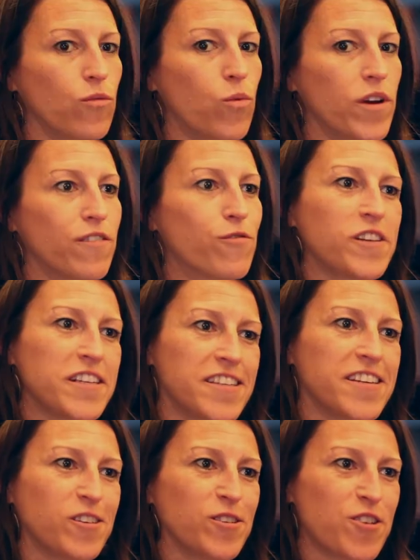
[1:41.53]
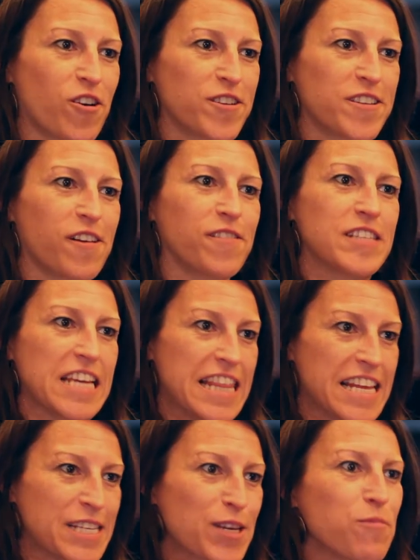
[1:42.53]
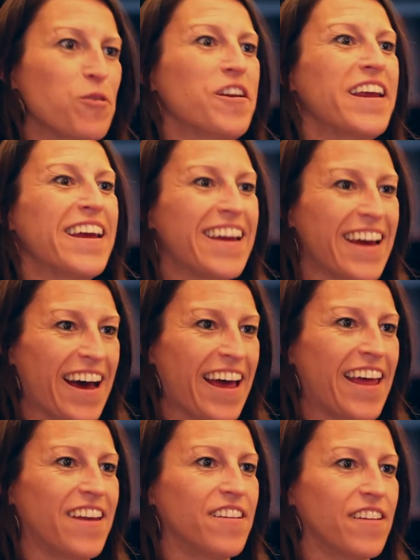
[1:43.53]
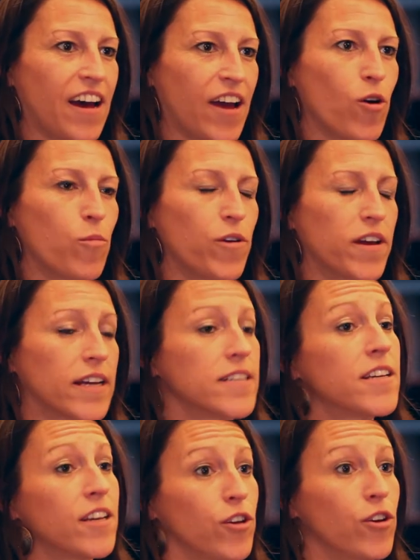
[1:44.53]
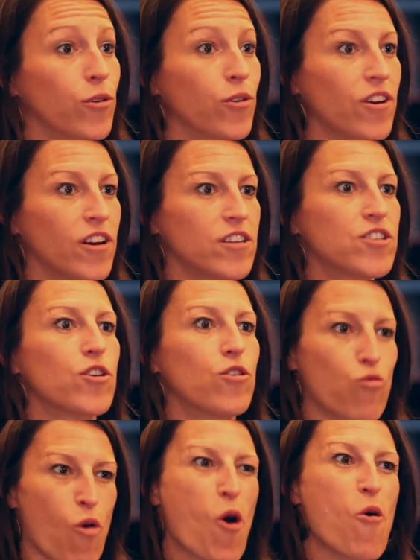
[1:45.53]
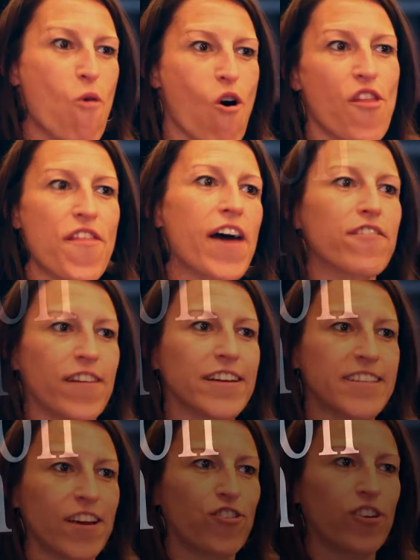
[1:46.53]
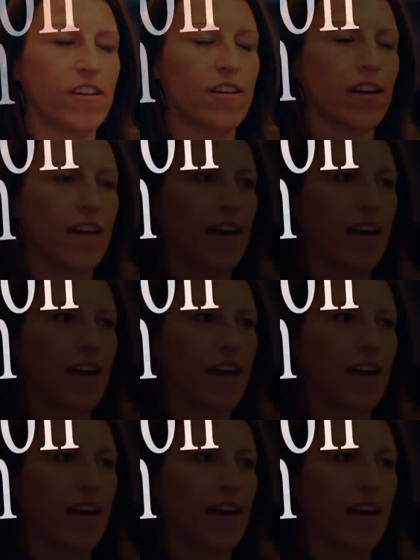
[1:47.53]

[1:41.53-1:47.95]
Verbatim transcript: We've really sealed ourselves in this community, and I hope we can continue to grow on that foundation.